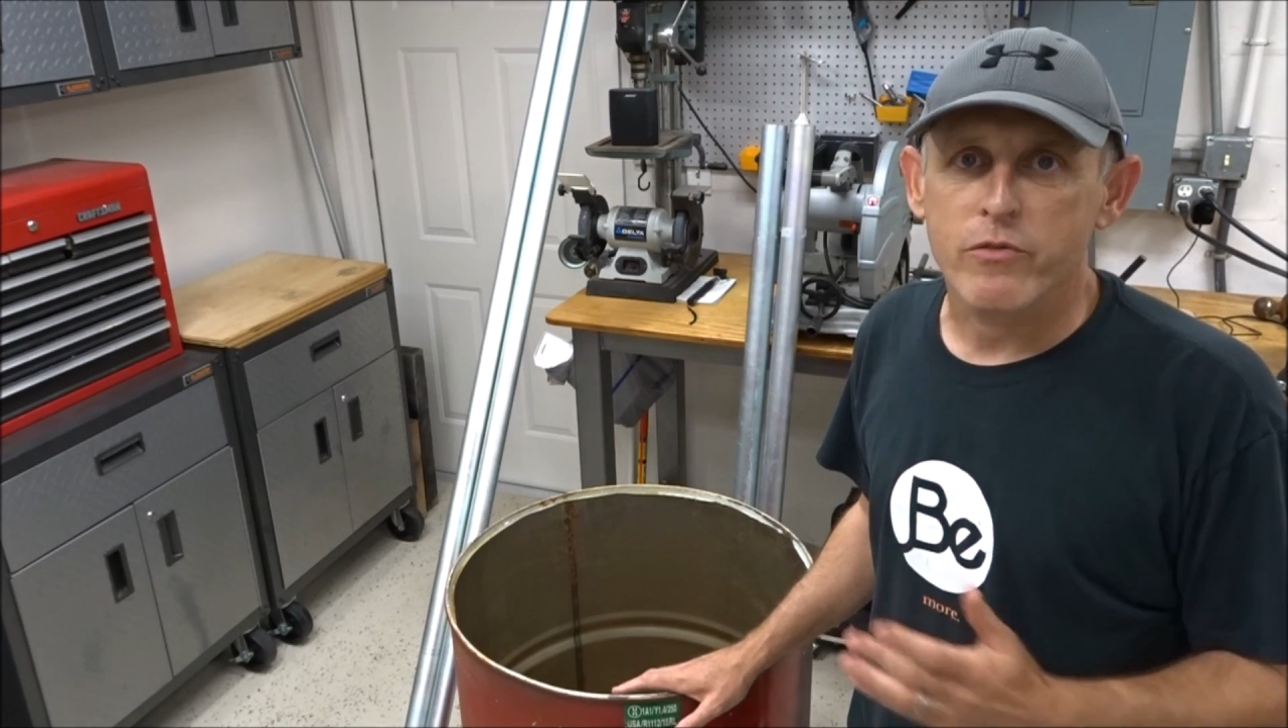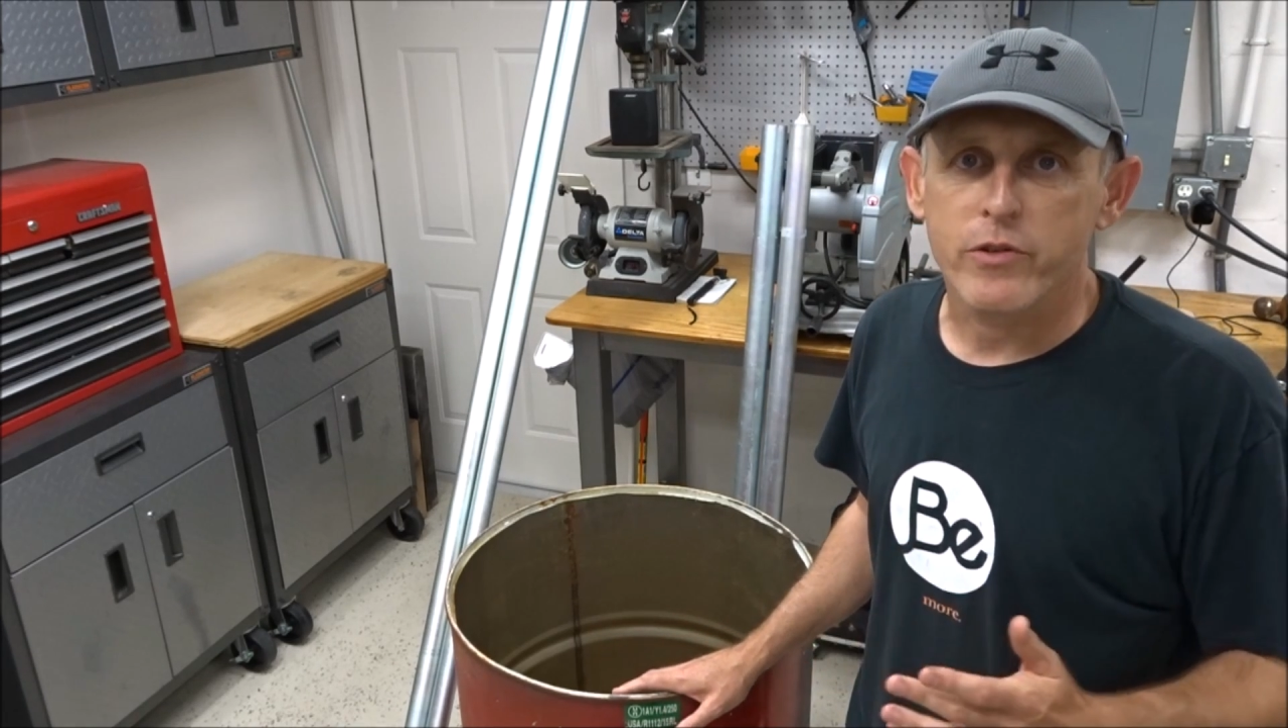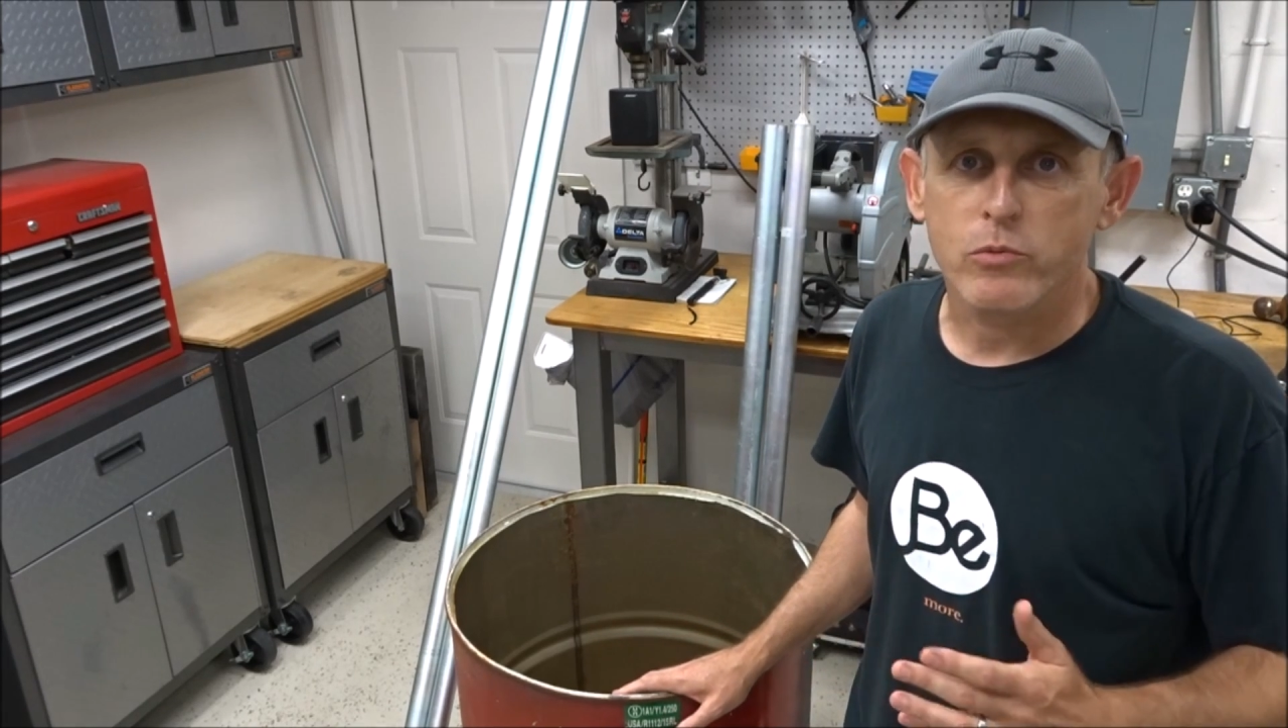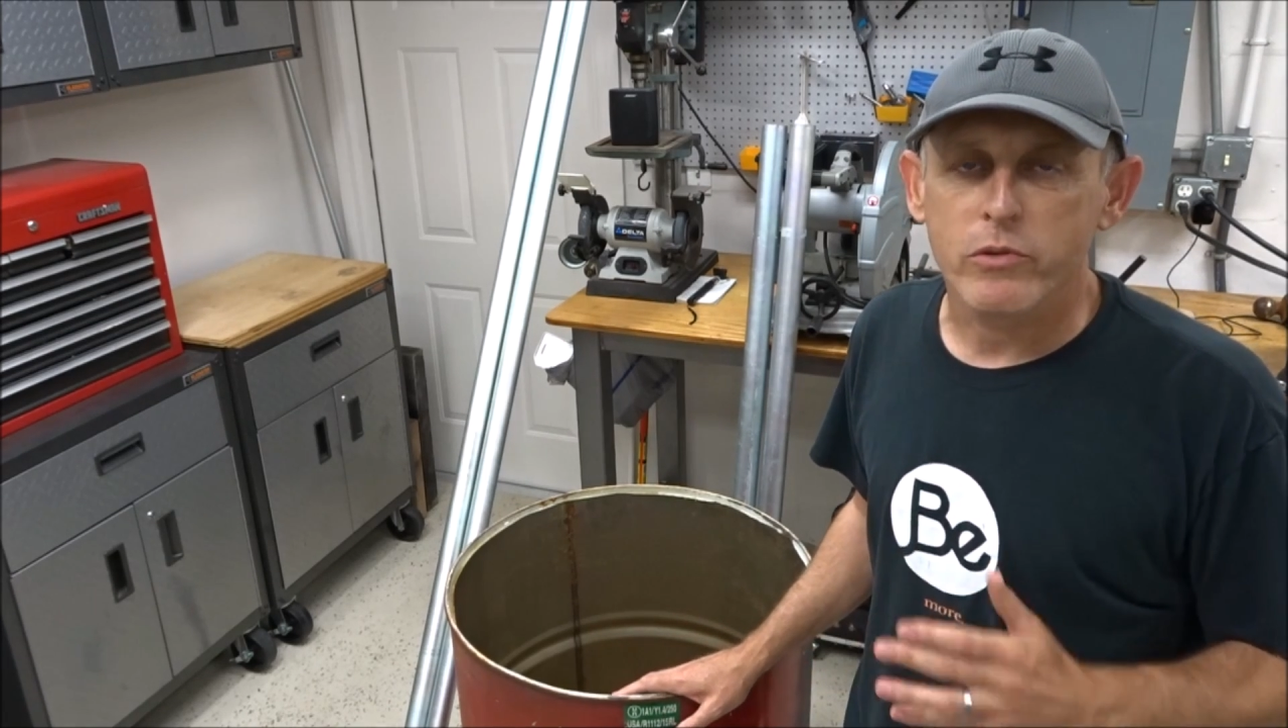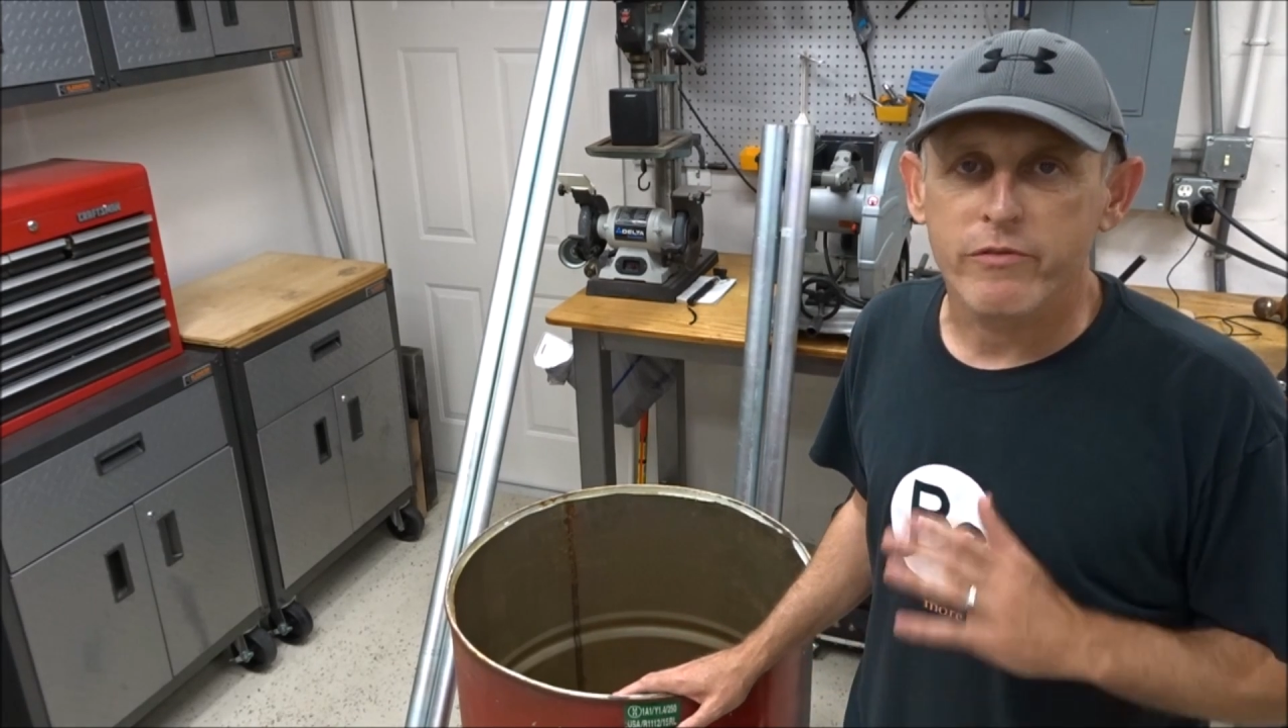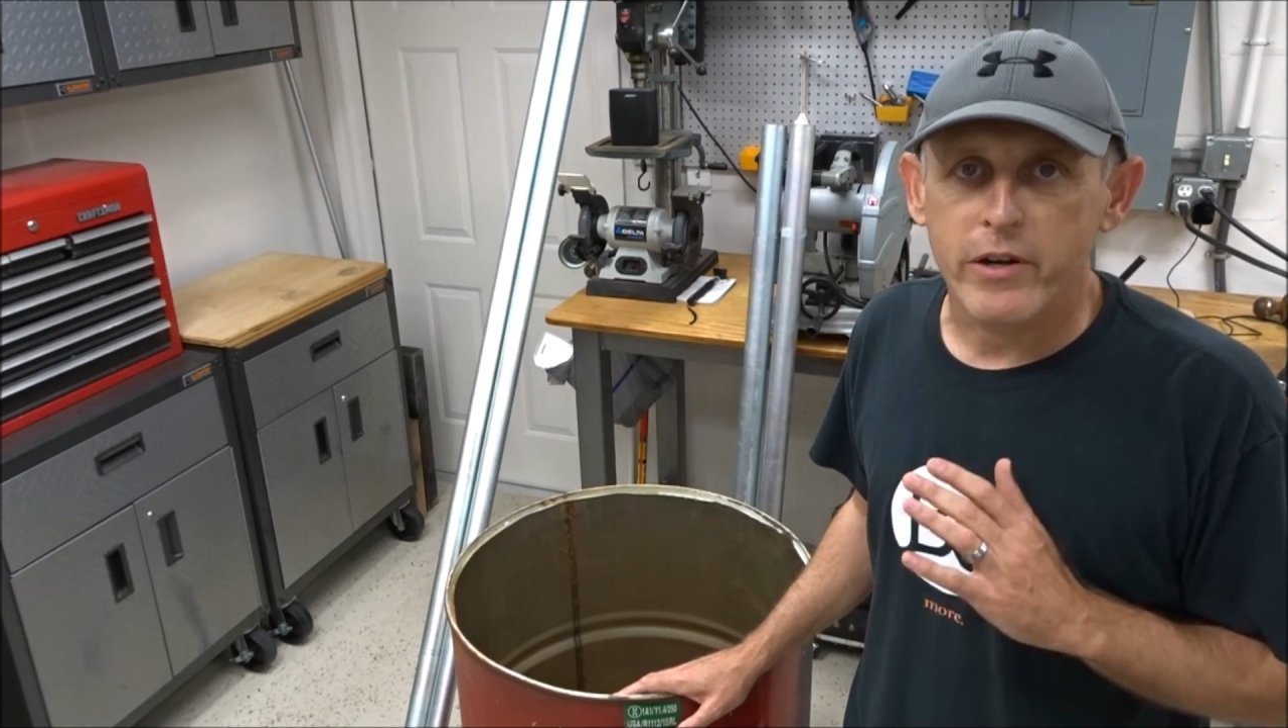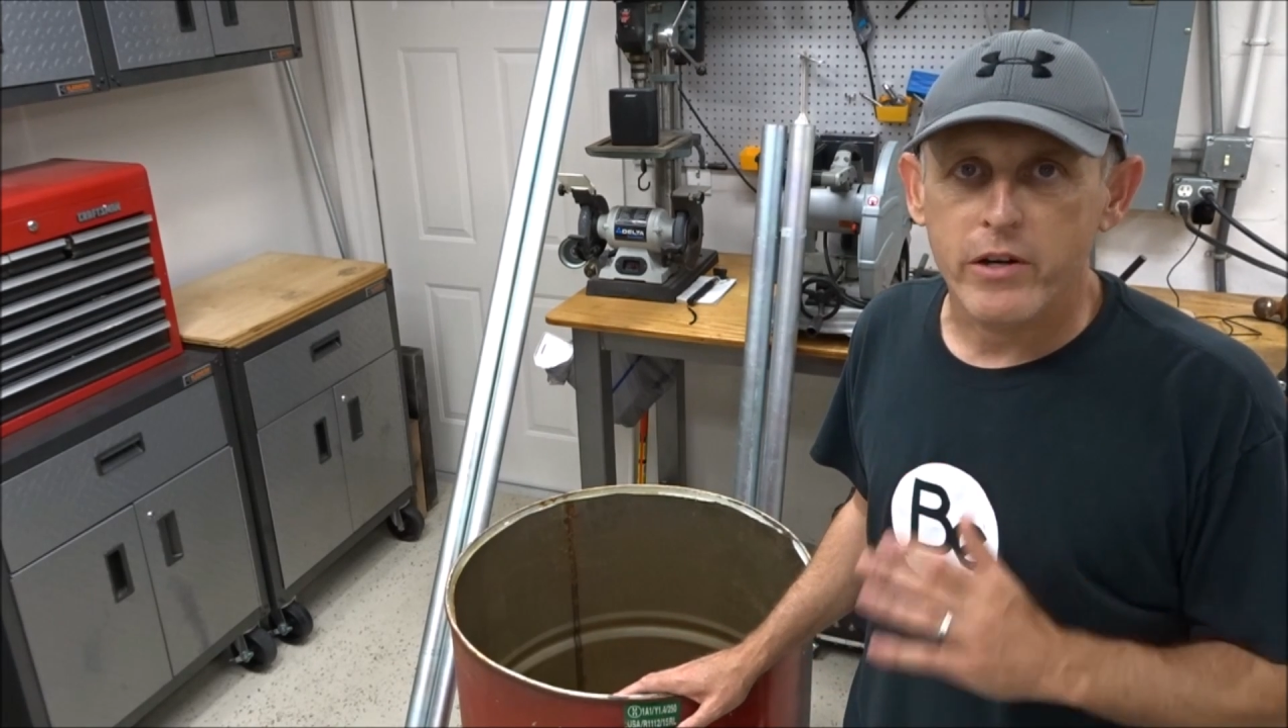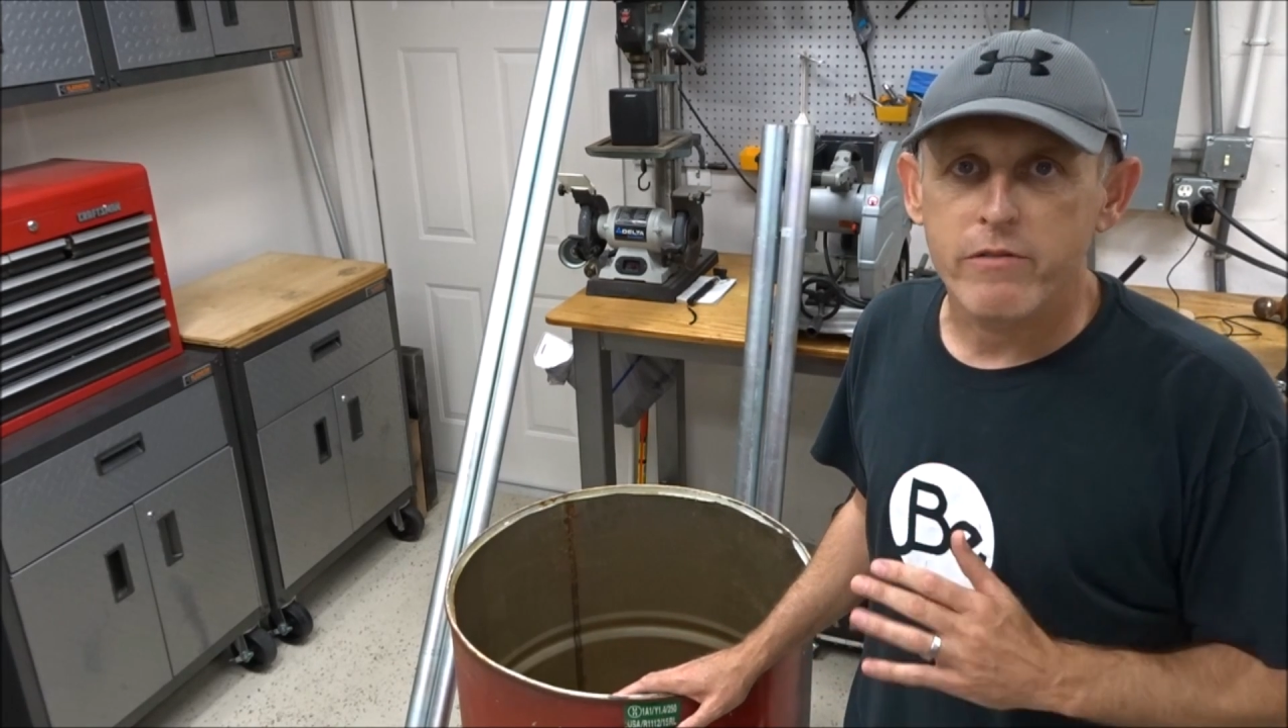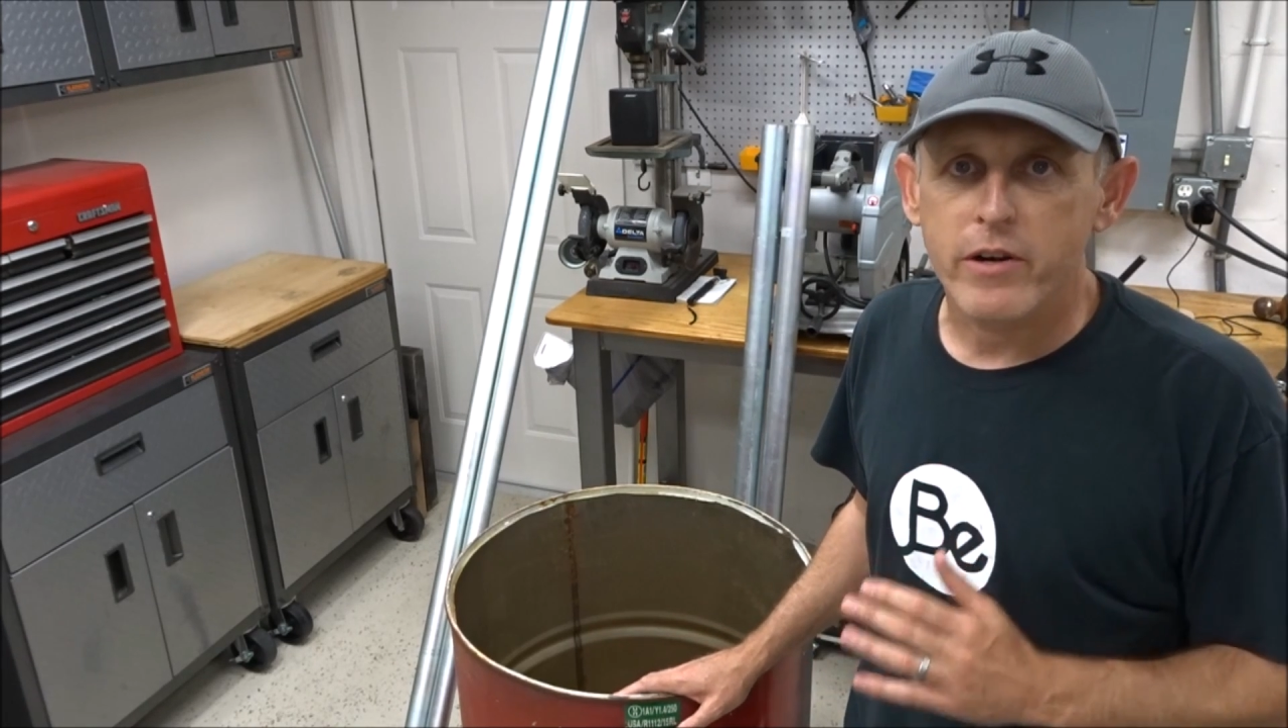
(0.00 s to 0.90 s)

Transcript: are filled with very,